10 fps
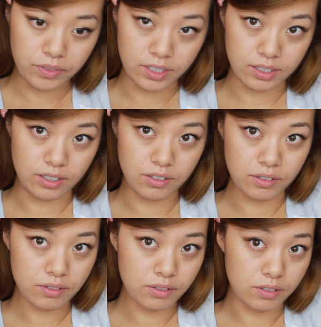because I
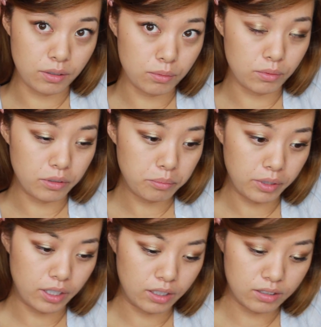don't
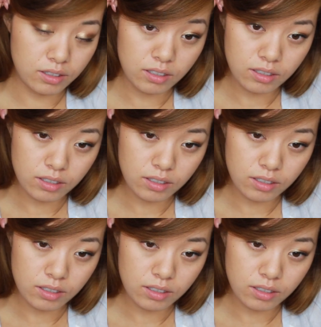want bangs.